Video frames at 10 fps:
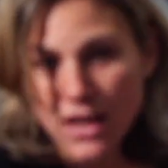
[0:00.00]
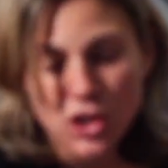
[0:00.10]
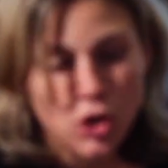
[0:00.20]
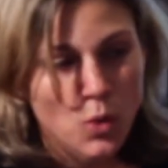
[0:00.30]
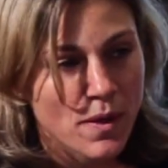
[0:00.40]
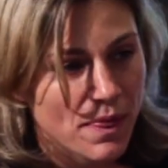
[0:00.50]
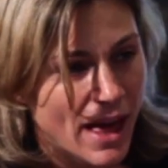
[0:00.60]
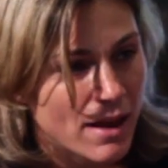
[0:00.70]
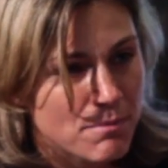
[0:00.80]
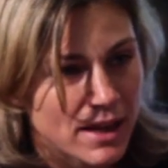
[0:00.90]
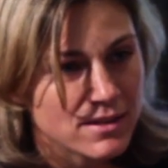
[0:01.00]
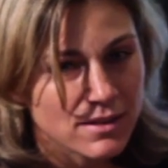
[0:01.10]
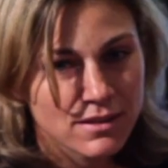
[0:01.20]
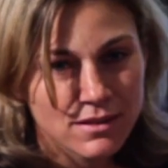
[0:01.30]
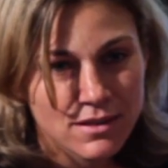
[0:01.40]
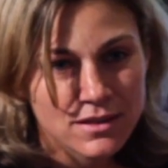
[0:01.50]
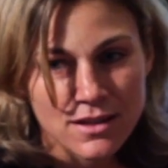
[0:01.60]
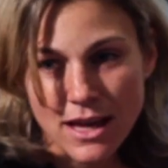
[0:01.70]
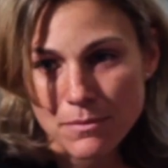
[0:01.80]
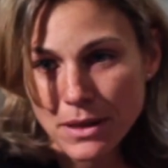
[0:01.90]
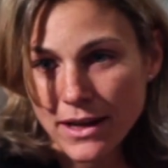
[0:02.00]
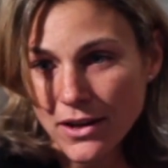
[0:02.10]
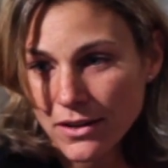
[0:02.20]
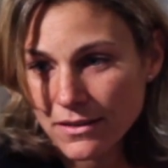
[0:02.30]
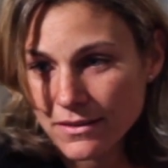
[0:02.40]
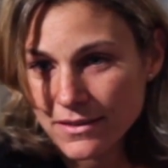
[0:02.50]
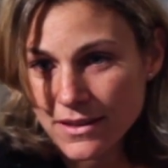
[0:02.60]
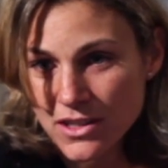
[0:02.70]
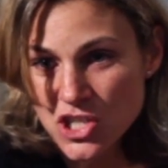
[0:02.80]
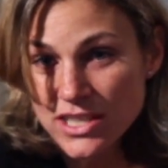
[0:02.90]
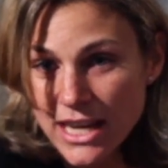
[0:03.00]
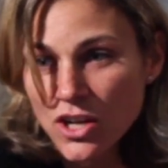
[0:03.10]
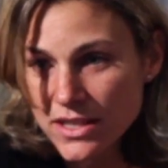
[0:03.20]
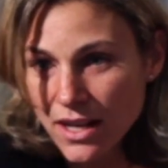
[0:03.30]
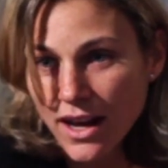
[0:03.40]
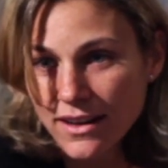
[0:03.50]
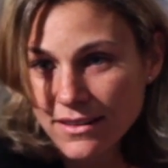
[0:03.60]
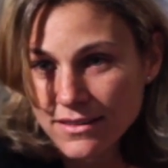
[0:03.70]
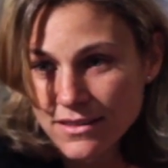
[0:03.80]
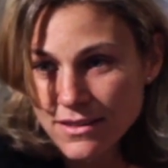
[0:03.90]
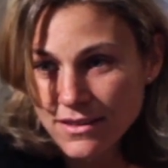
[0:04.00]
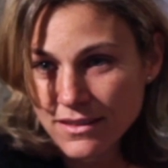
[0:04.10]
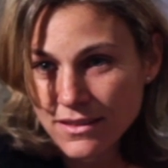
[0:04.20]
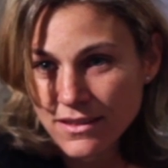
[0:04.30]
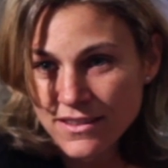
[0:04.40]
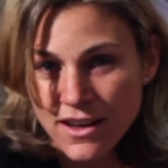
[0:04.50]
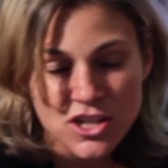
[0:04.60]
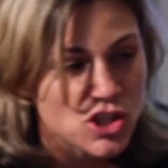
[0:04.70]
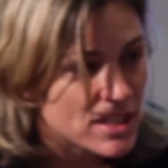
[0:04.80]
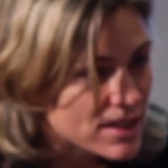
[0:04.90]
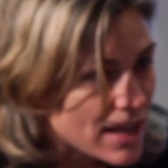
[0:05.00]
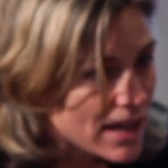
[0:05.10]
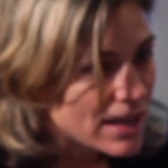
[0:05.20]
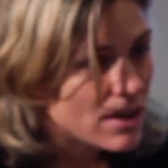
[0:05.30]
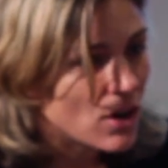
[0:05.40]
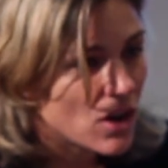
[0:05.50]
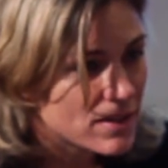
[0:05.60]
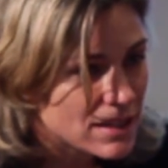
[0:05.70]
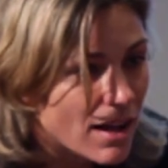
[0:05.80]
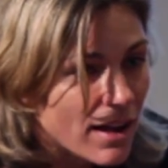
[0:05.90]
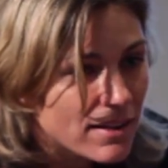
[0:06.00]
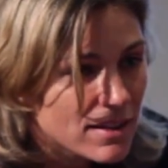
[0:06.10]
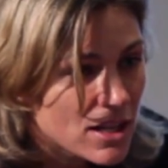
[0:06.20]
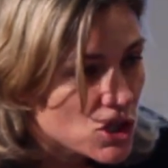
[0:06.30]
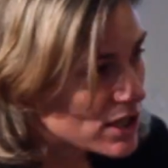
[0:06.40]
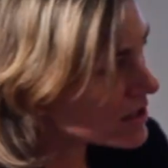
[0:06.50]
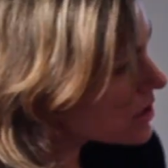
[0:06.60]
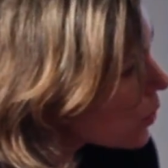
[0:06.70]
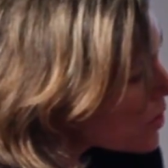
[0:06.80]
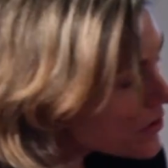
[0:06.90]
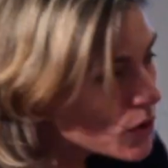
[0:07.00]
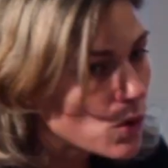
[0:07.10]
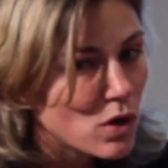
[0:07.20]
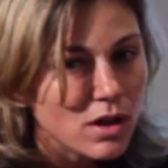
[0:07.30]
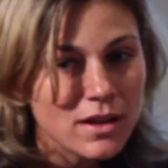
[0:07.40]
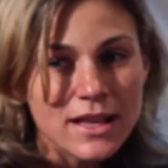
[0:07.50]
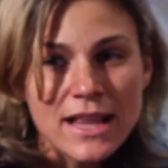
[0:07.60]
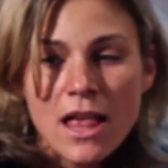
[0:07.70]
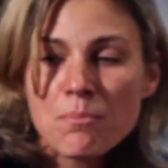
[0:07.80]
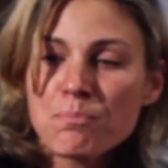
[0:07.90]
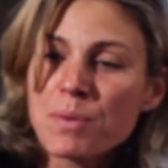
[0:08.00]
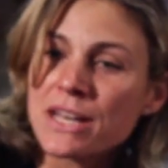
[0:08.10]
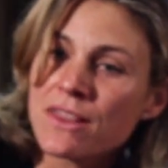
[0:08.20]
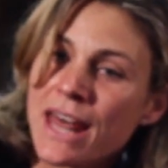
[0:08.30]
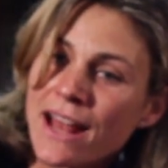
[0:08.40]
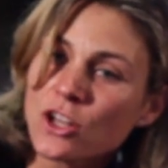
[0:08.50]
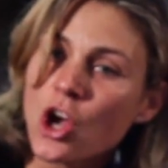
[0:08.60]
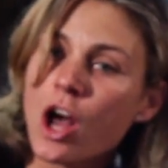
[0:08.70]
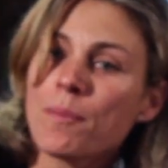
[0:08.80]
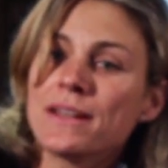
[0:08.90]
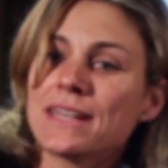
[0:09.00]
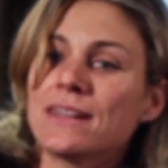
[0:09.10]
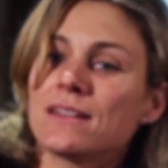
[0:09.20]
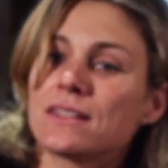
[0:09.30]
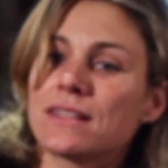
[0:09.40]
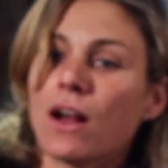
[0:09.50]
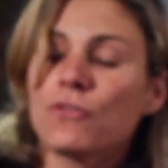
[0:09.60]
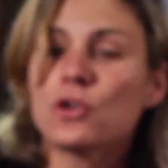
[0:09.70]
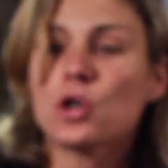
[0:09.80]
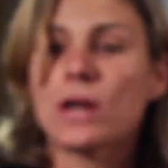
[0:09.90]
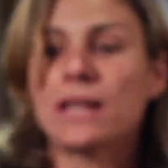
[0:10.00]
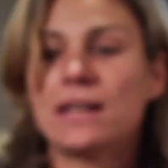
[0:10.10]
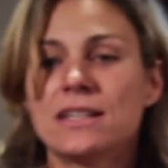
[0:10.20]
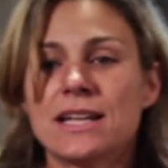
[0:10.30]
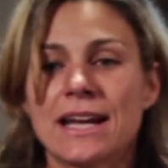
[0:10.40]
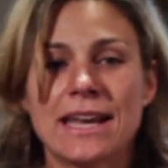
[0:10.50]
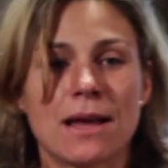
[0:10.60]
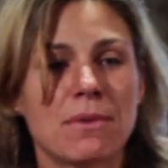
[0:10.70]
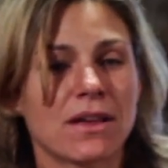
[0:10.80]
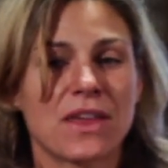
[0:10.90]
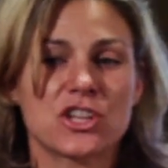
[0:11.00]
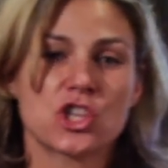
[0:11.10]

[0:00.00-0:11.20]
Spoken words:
You know what that meant to that player? She stayed on side. She stayed on side. She didn't score the goal, but that comment in itself created a dynamic that